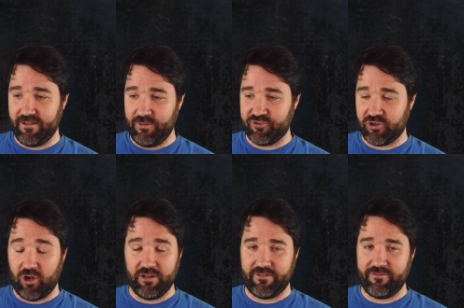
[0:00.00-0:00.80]
I'm sure
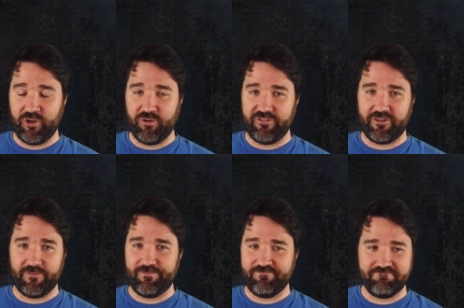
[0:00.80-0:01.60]
all of our viewers are
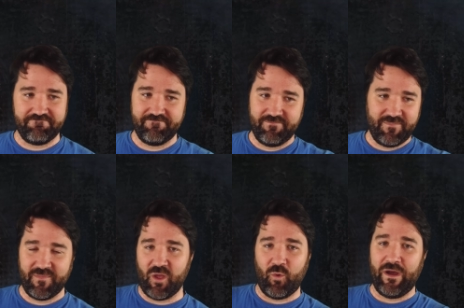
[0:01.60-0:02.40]

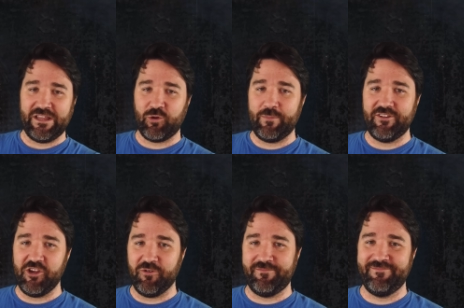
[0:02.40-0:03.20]
well equipped to
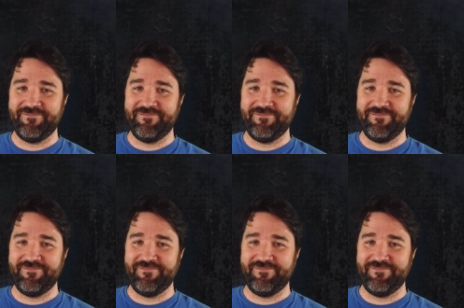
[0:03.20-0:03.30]
do.